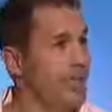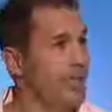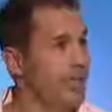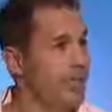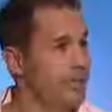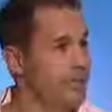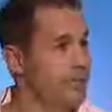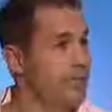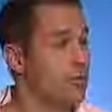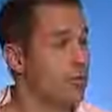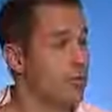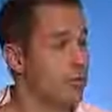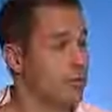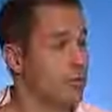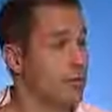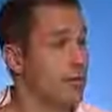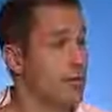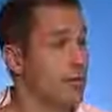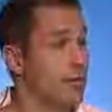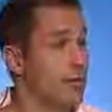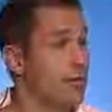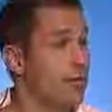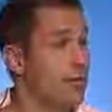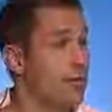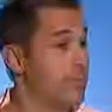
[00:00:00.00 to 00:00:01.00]
But let's talk a little
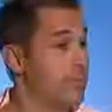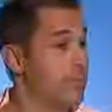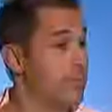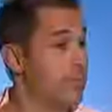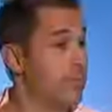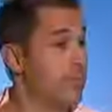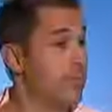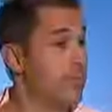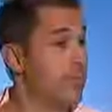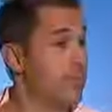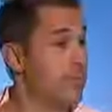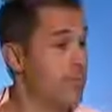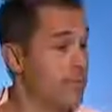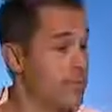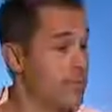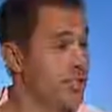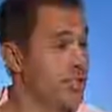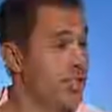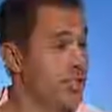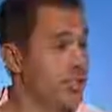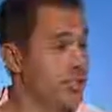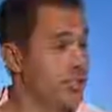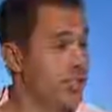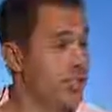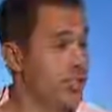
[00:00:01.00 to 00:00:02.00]
bit about
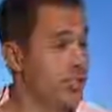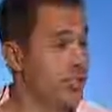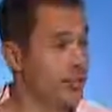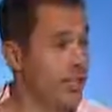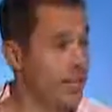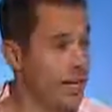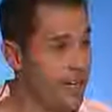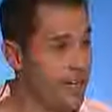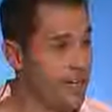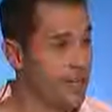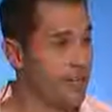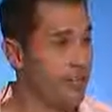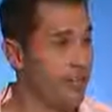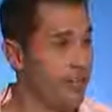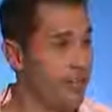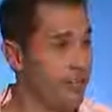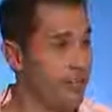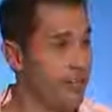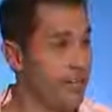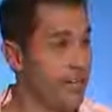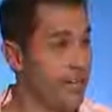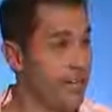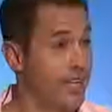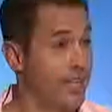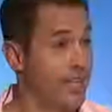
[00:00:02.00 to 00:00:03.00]
apprenticeships and vocational
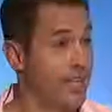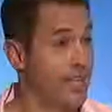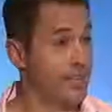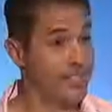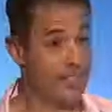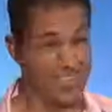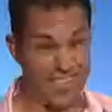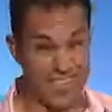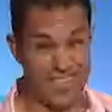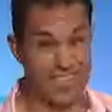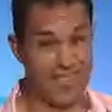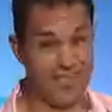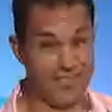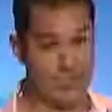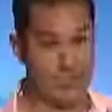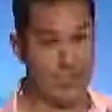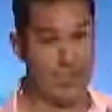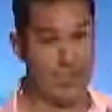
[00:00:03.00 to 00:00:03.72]
qualifications, because that's a